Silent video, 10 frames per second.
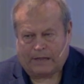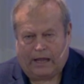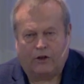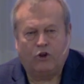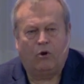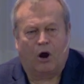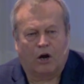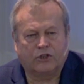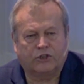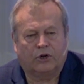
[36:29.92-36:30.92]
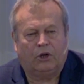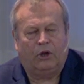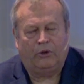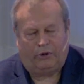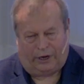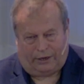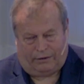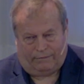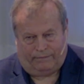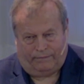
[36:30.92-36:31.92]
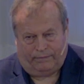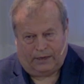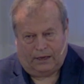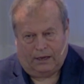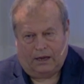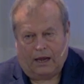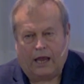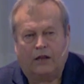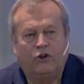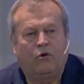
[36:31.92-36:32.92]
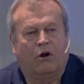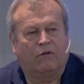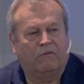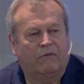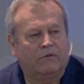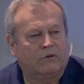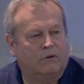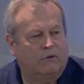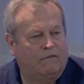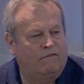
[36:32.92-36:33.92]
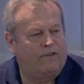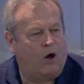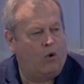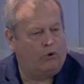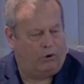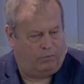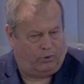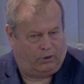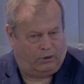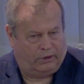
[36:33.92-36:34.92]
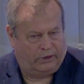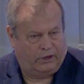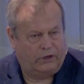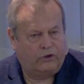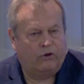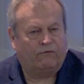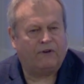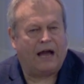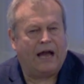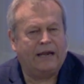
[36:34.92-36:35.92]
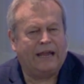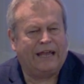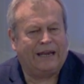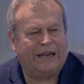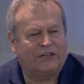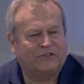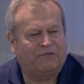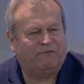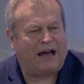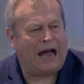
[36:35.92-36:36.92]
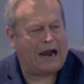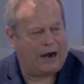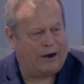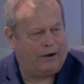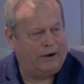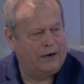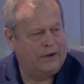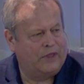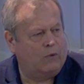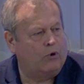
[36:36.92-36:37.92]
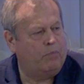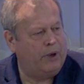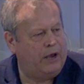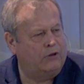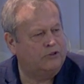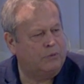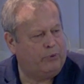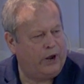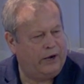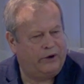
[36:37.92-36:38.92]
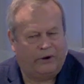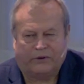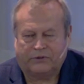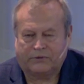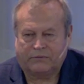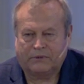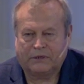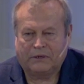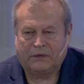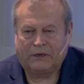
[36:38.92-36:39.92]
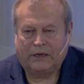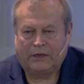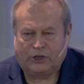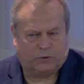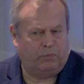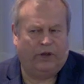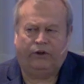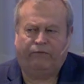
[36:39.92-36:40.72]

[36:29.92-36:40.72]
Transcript: and you are secluded and you are vulnerable, you'll find it is fire that repels the predators. Just build a